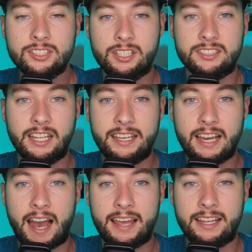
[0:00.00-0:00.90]
just a
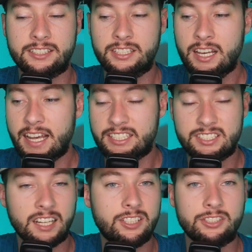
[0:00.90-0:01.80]
guy that's,
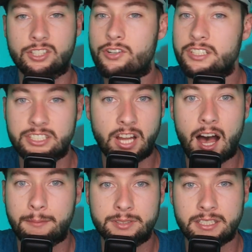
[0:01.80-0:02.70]
it's not just a Chris
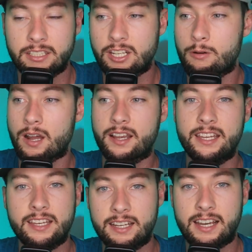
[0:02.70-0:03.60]
Thompson. You know, we're not
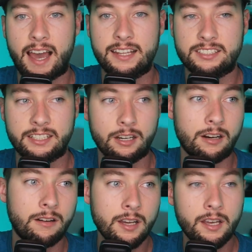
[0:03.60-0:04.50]
getting a guy that's like,
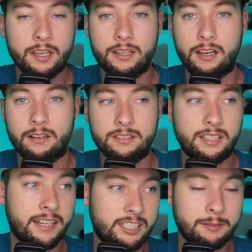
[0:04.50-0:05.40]
oh, you know,
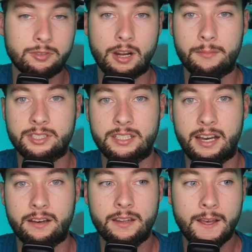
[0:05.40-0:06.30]
take James Robinson
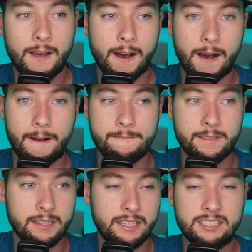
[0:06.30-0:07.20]
out. Uh,
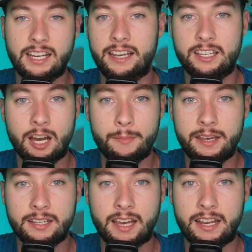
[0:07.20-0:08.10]
this guy can come
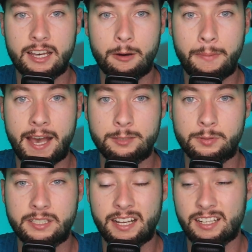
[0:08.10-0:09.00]
in and kind of help pass
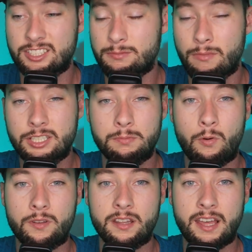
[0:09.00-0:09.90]
protect. It's much
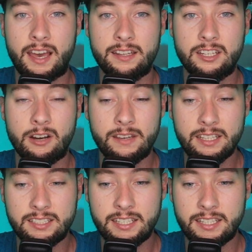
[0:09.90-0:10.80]
more than that. You know,
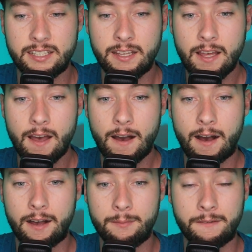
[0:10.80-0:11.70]
Etienne,
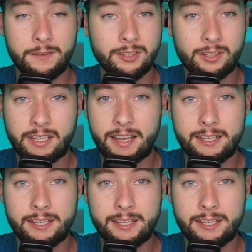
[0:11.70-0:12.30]
um, if you look at